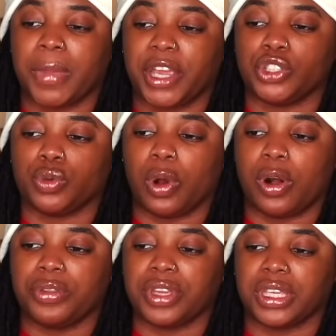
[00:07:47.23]
Mind you,
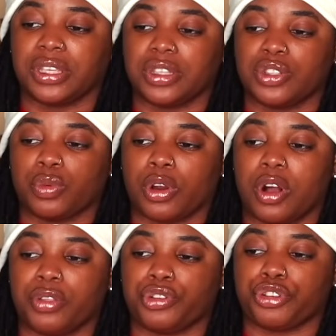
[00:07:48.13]
all the kids were
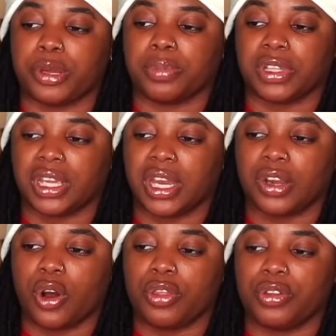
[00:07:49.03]
on the trampoline
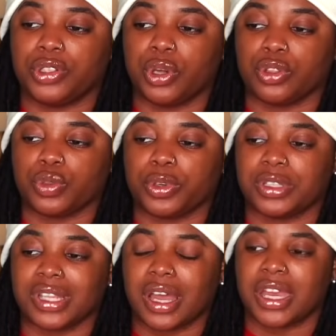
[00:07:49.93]
and all the adults were
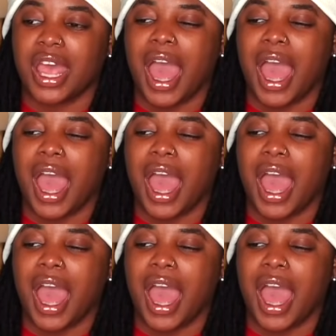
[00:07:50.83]
inside.